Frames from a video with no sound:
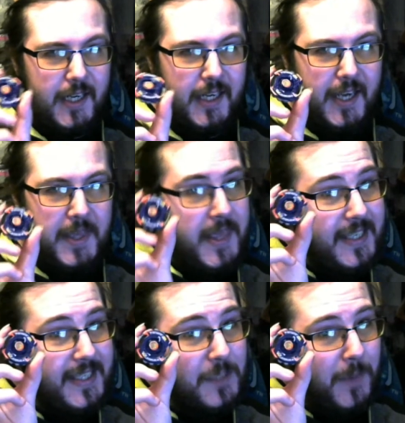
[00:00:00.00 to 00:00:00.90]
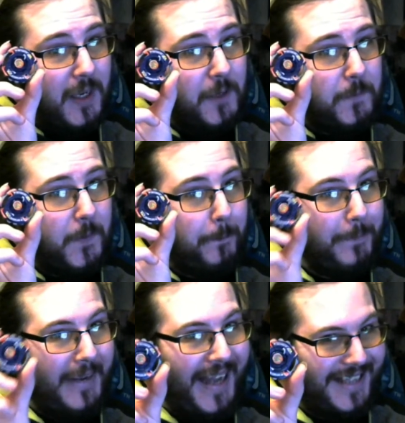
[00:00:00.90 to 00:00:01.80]
And this is part of the
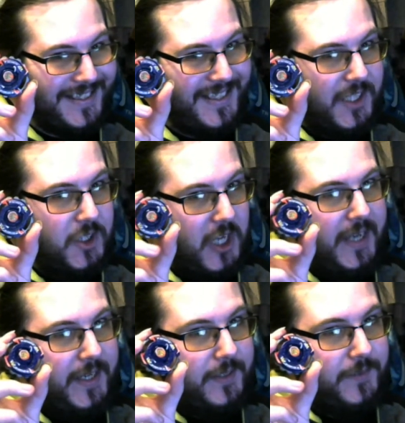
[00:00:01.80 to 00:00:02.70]
plastic gen.